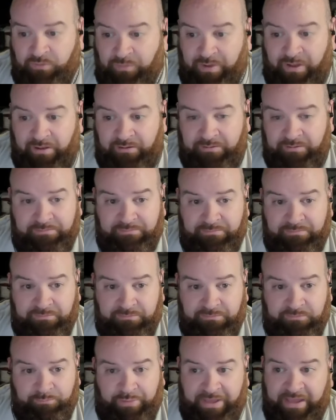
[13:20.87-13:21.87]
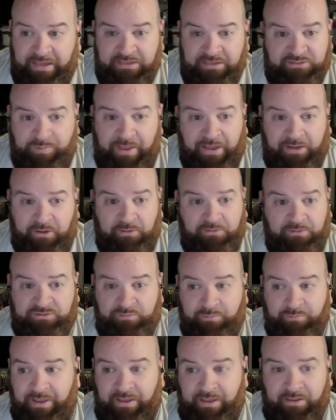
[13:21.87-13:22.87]
So while Paige
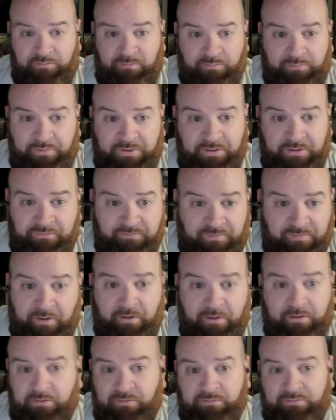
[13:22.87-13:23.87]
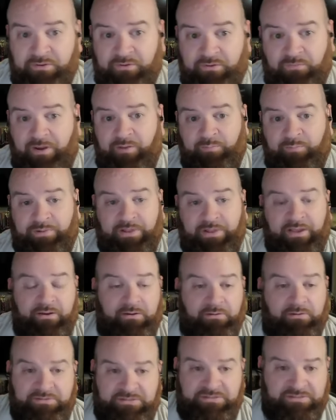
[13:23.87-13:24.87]
Bueckers might be a very good to great
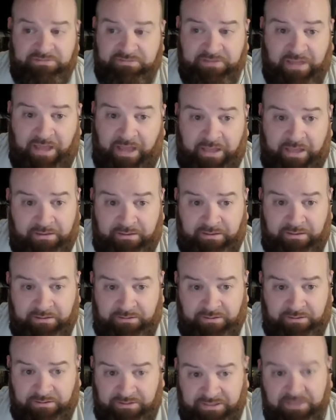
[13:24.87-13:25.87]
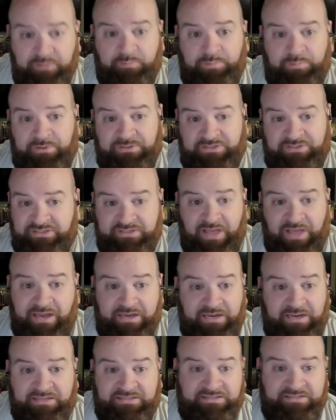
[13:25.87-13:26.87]
player, she's not an elite. She's
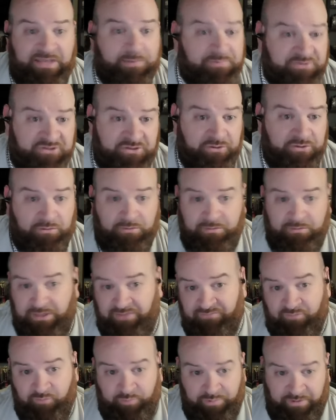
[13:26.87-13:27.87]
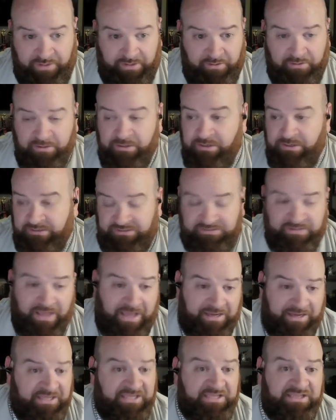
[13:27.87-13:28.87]
not an exceptional level player.
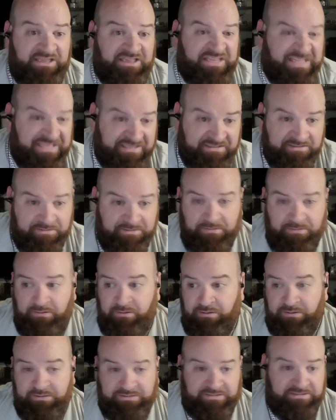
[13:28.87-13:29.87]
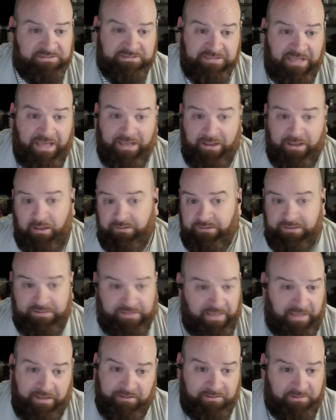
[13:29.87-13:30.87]
She's not elite. She's not on
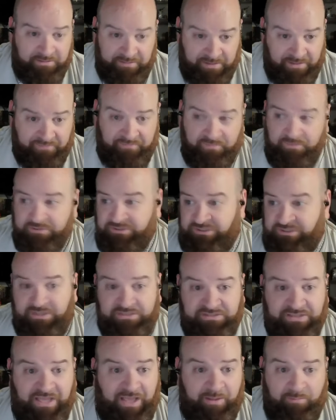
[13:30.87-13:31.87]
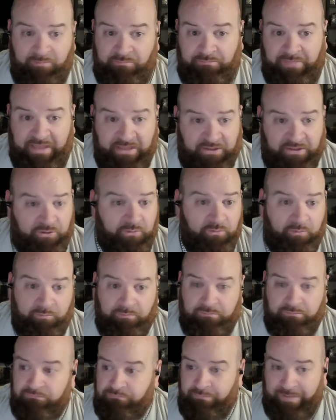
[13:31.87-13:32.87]
the Caitlin level. She does not make
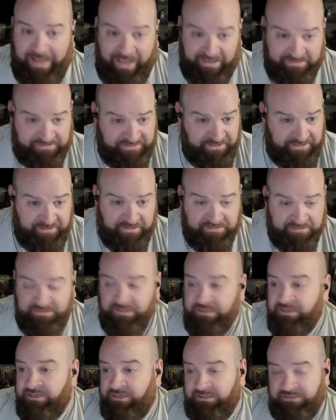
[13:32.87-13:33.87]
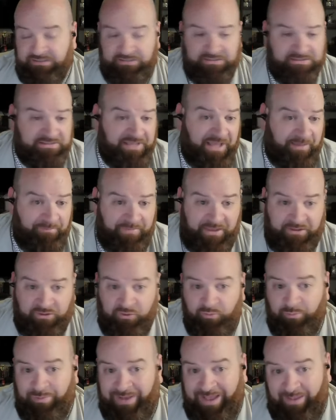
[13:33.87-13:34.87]
you buy tickets. She does not
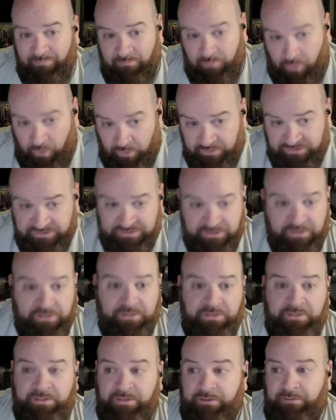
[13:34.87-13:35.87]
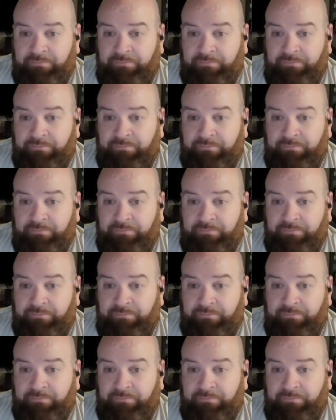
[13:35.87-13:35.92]
make you buy merch.